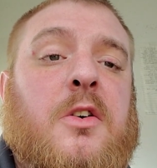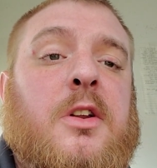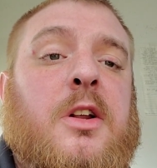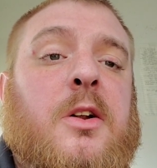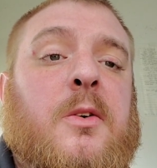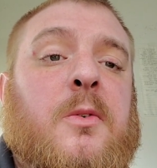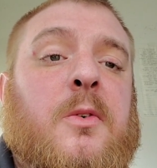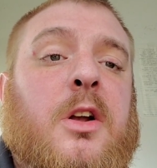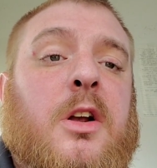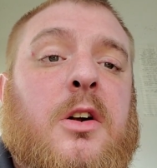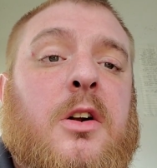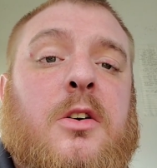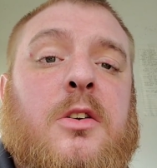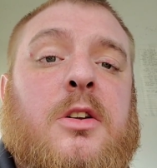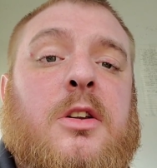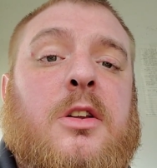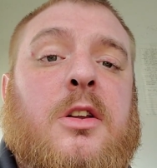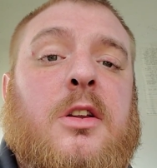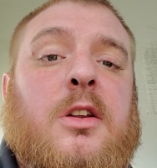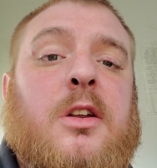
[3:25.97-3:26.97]
That you know,
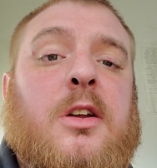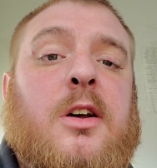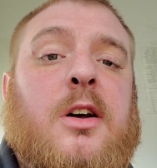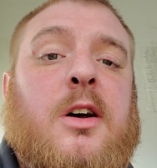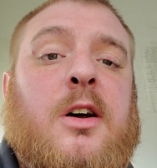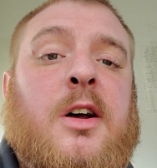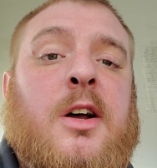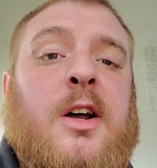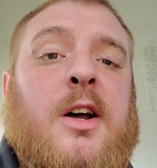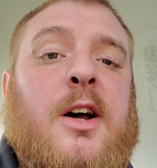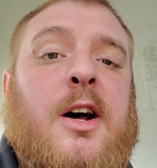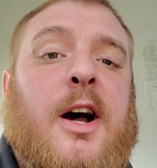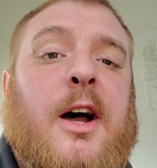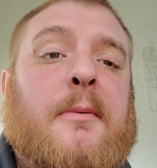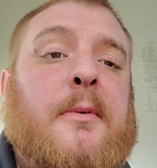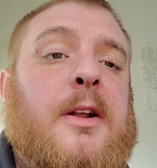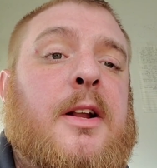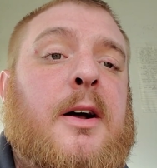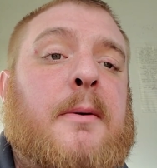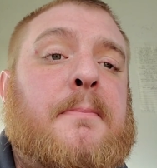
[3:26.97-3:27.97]
I
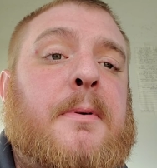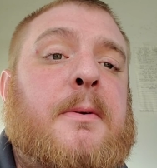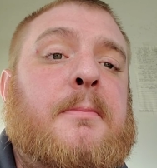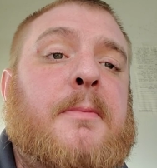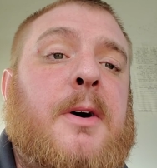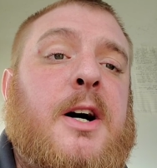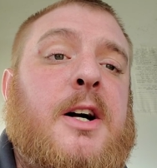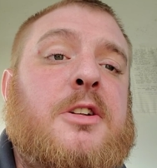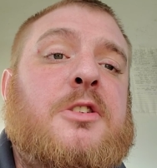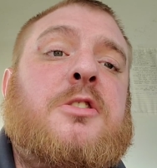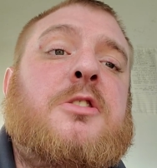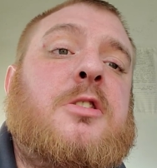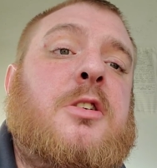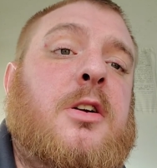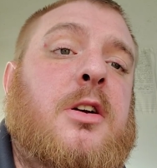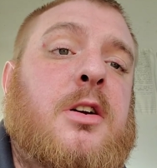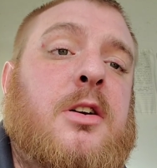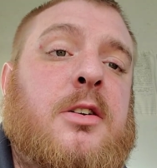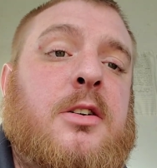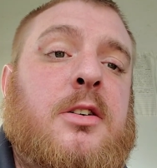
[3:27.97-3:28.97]
may not be much,
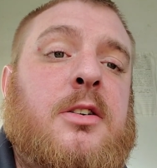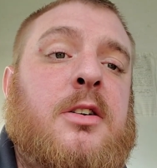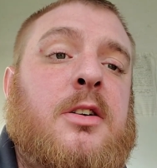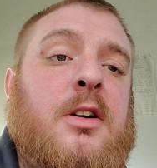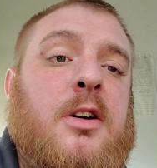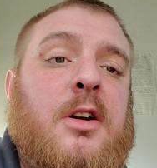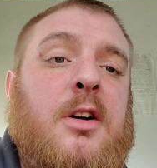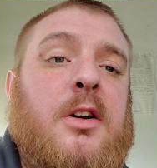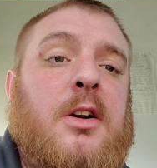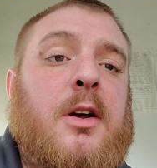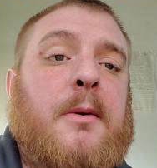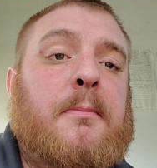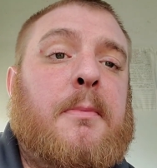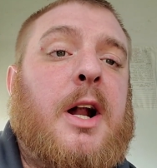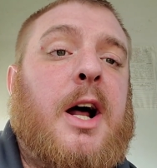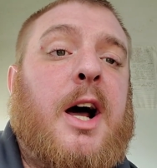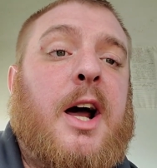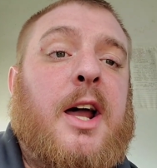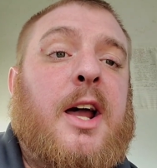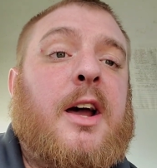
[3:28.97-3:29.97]

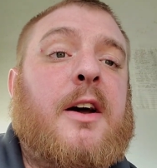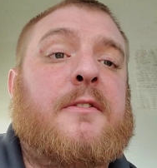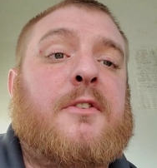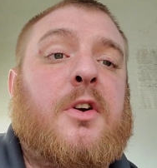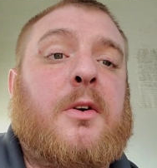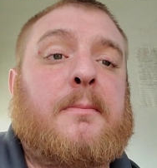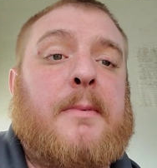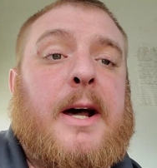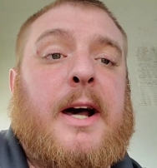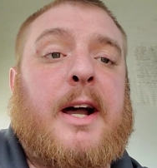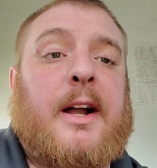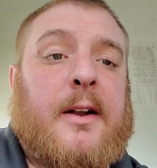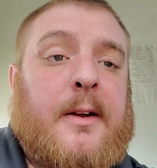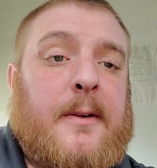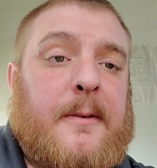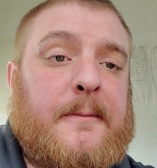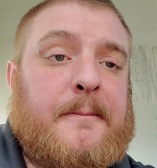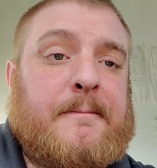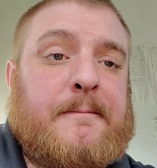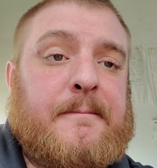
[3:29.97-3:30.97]
but I have your back.
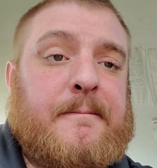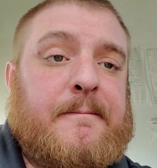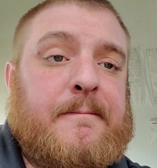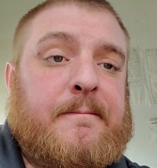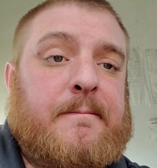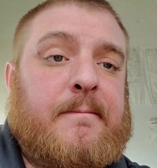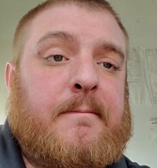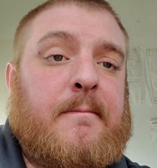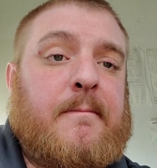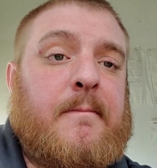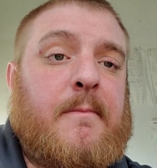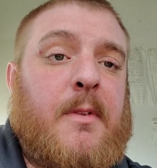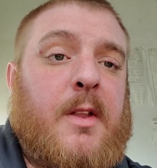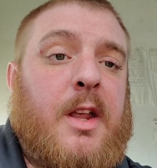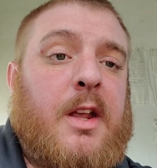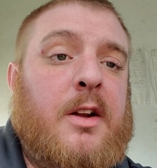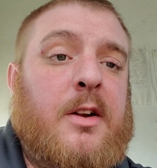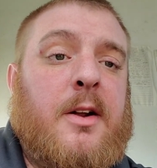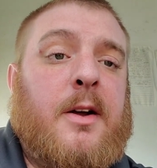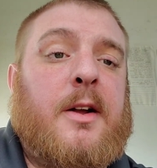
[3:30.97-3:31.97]

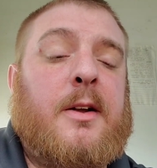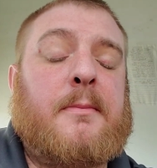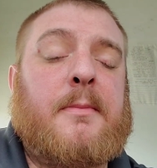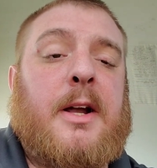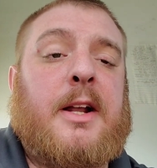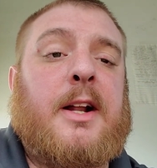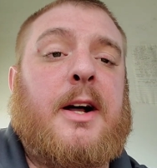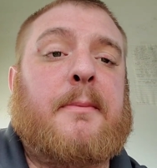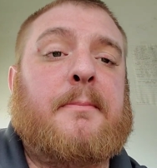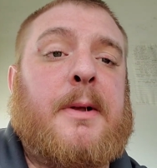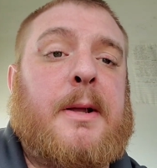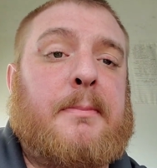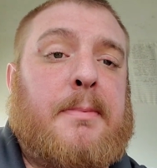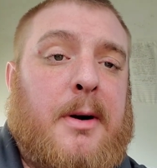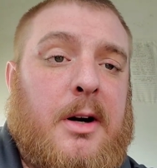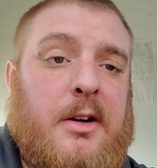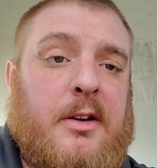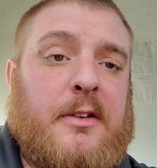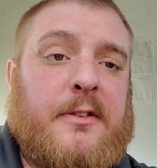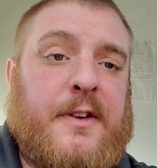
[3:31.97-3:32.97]
You know, you may not be a
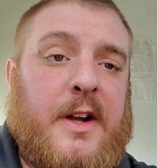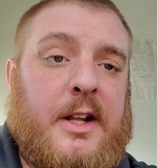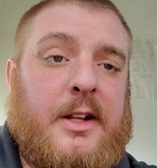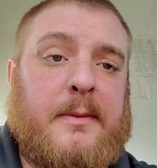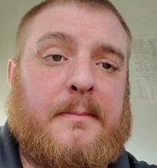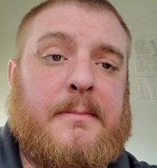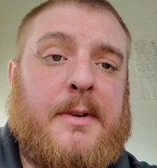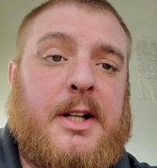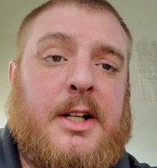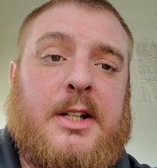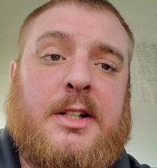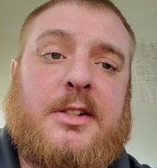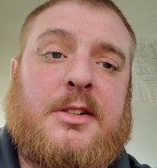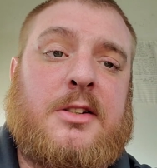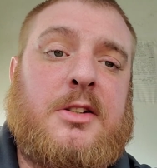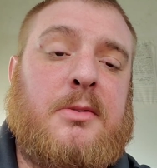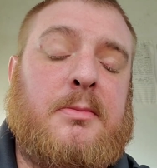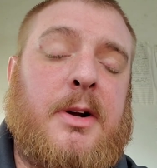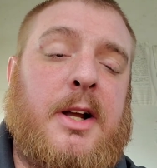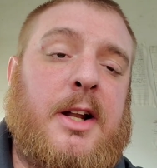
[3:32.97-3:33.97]
part of the Phantom
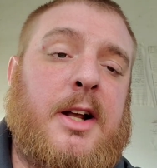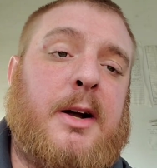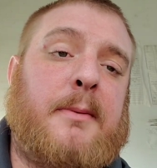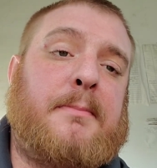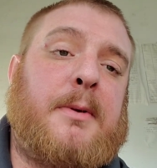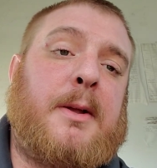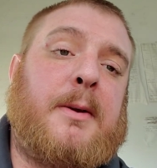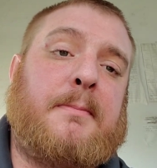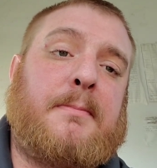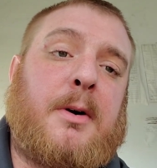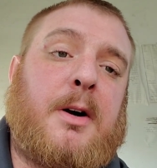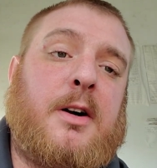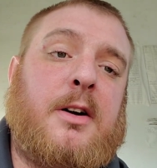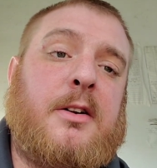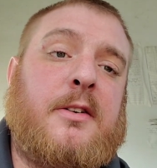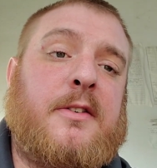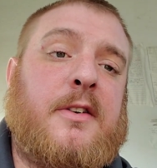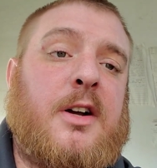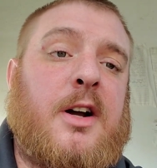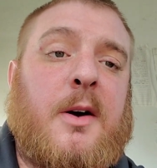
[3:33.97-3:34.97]
Menace. You may not be a part
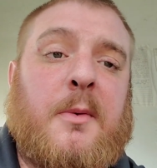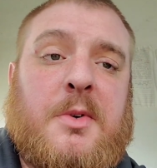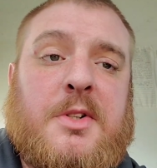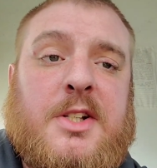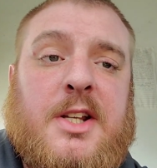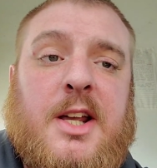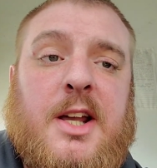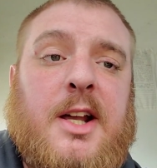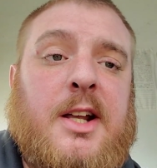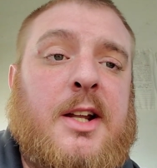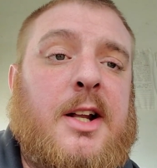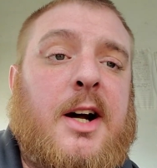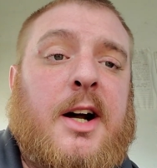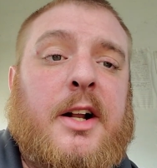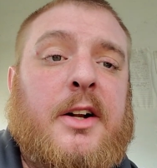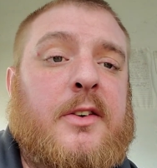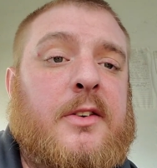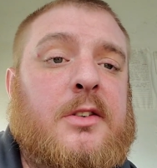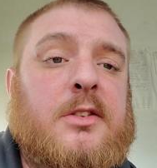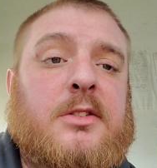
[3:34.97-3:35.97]
of Gate. I
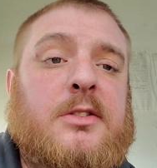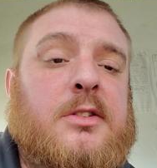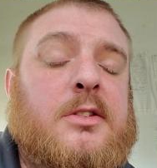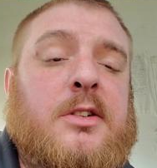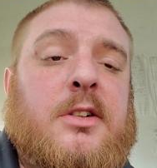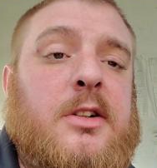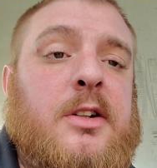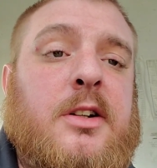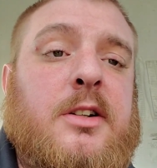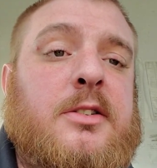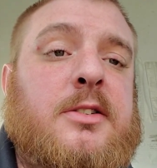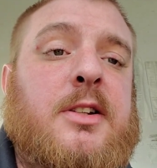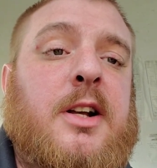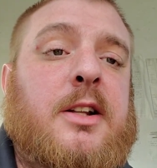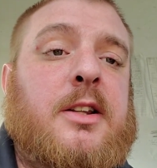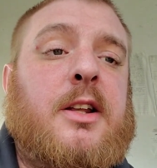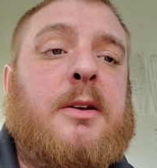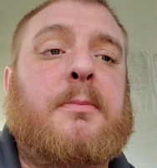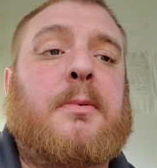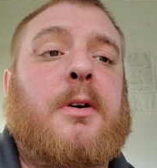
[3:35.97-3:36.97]
don't. It's
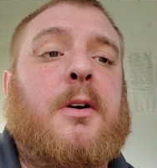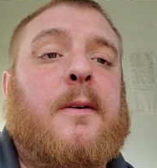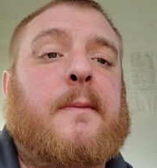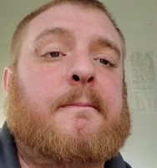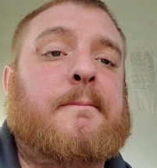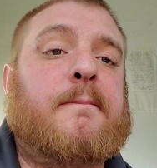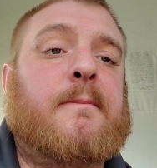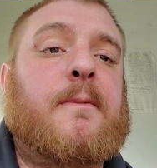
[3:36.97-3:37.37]
not that part.